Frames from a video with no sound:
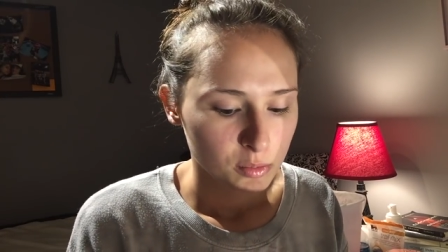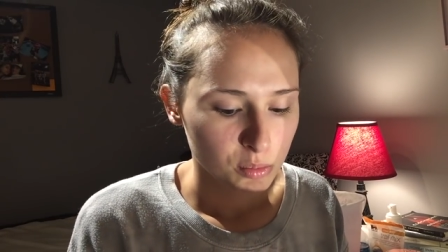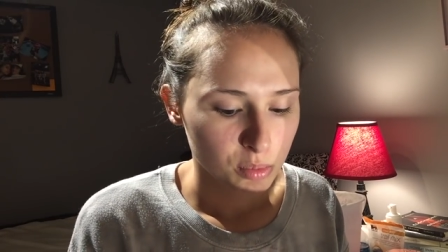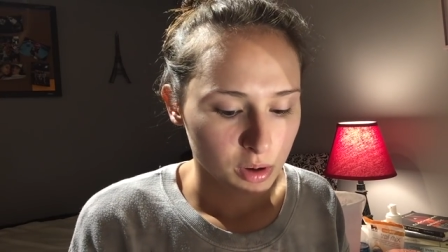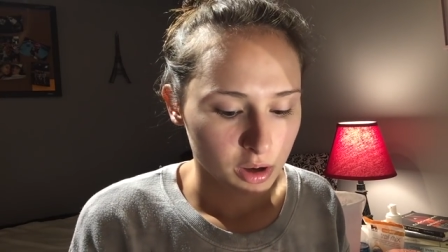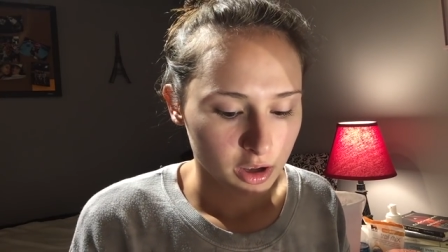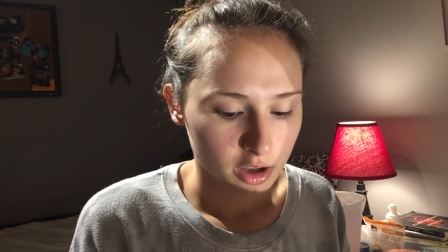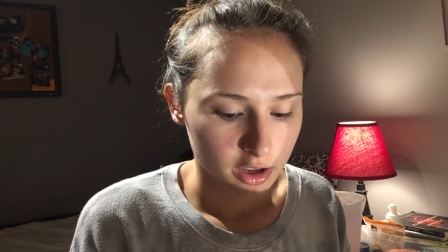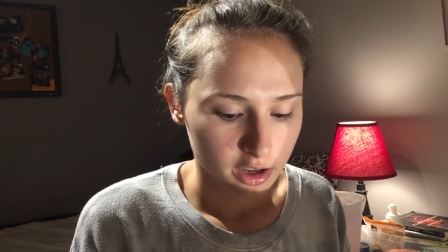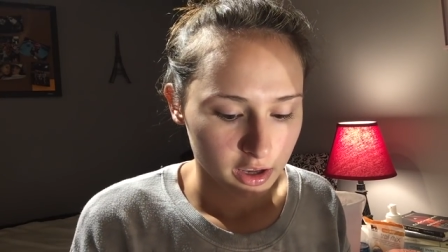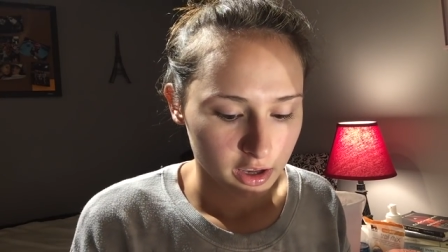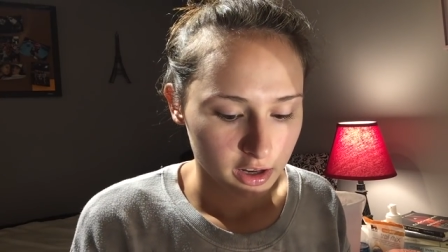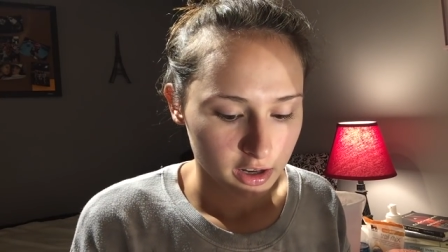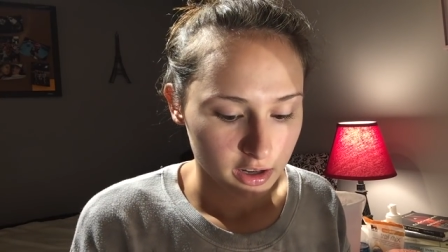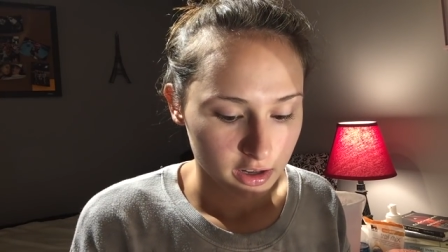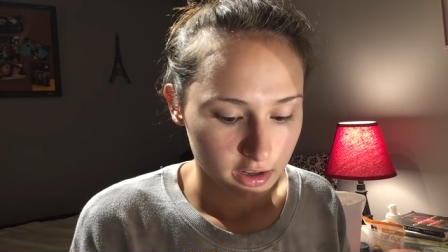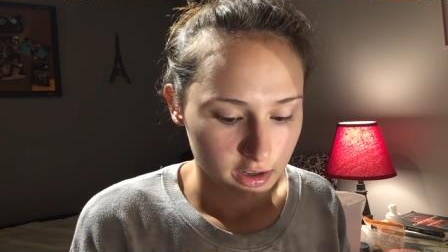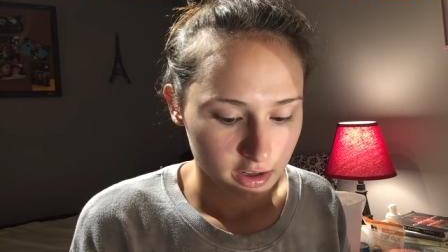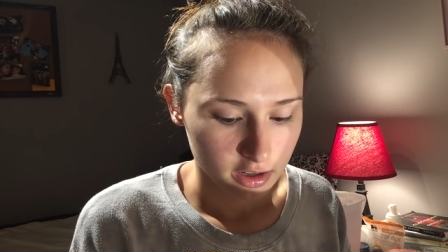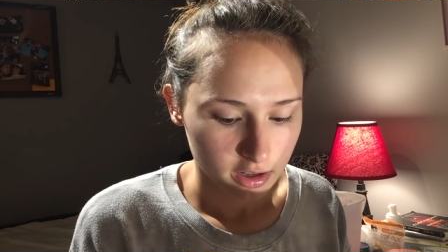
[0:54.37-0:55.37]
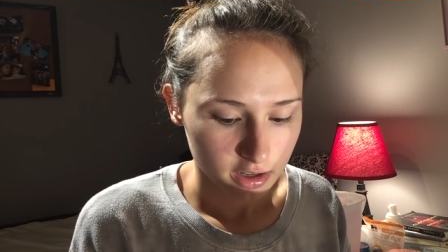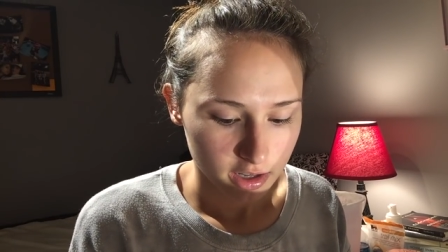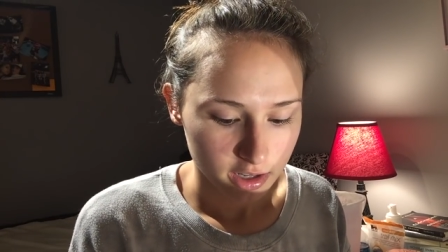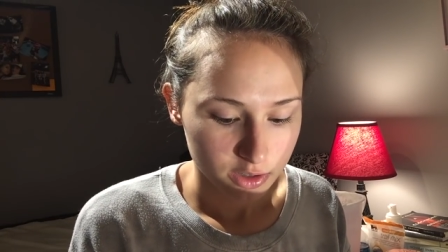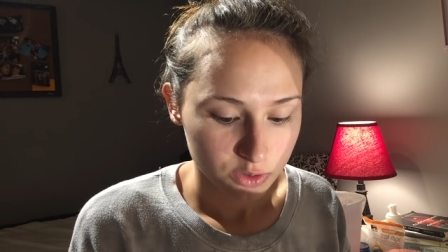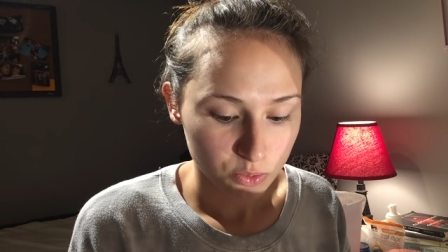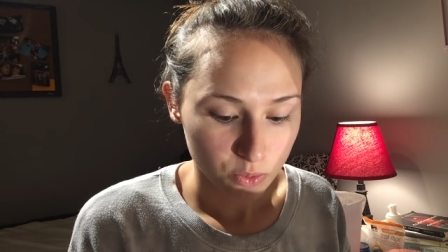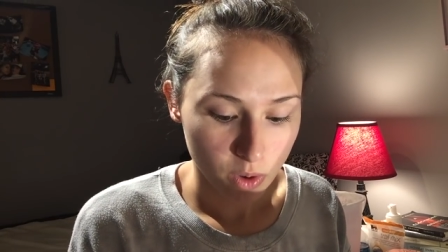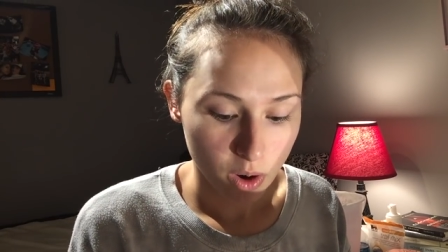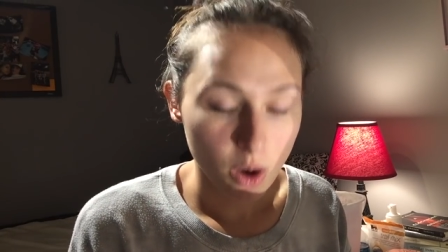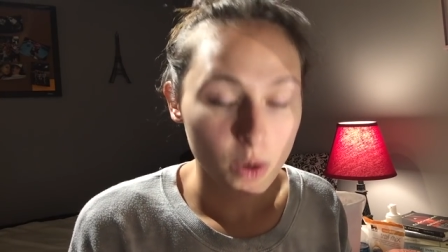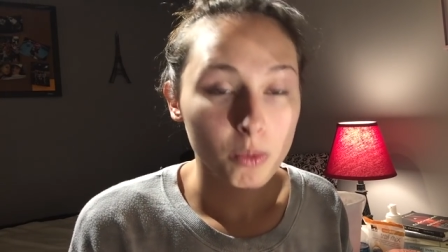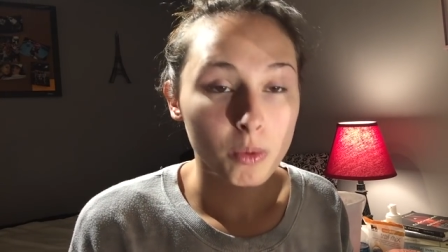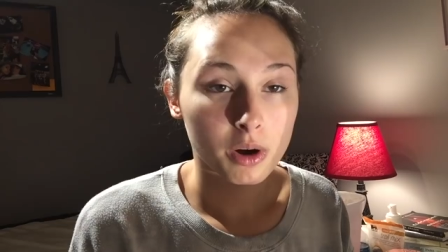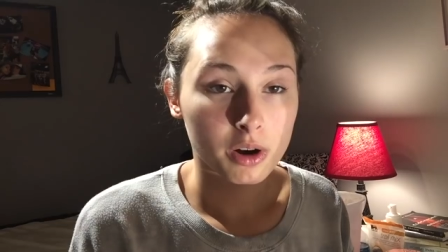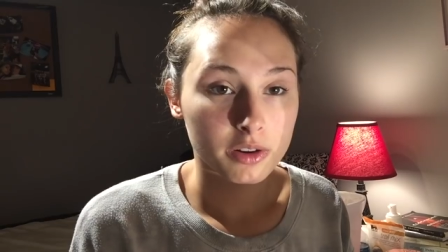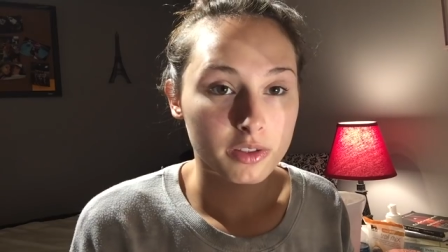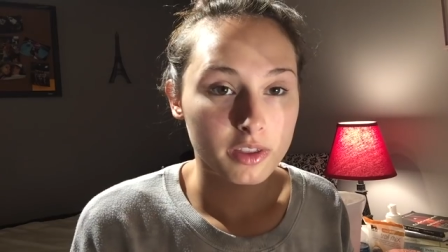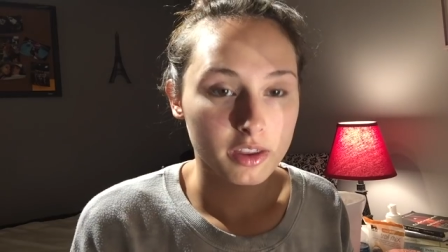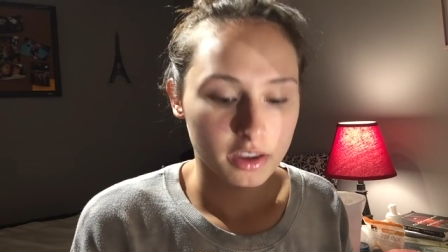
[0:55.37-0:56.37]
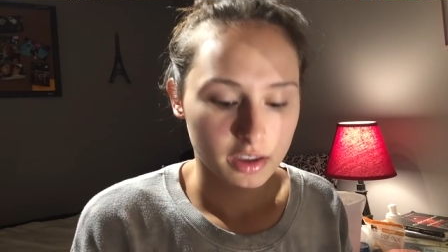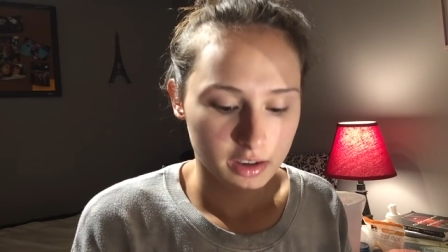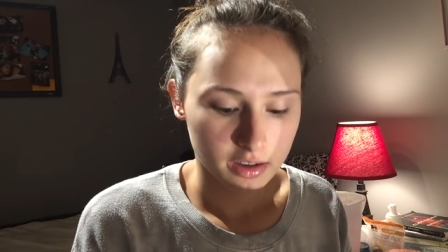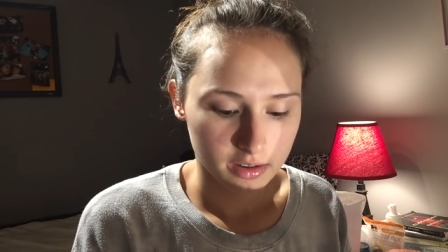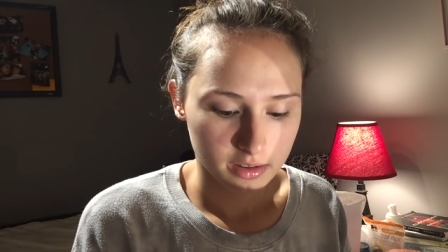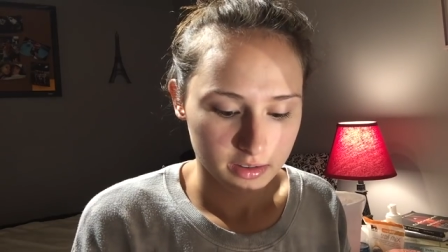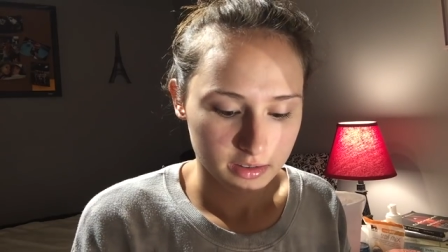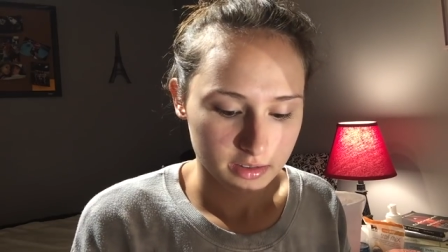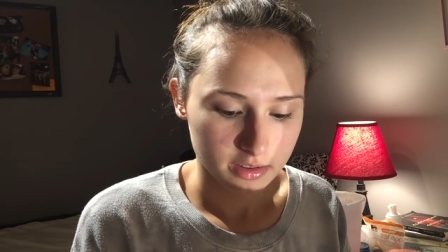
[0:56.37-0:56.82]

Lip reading: but it's well worth it.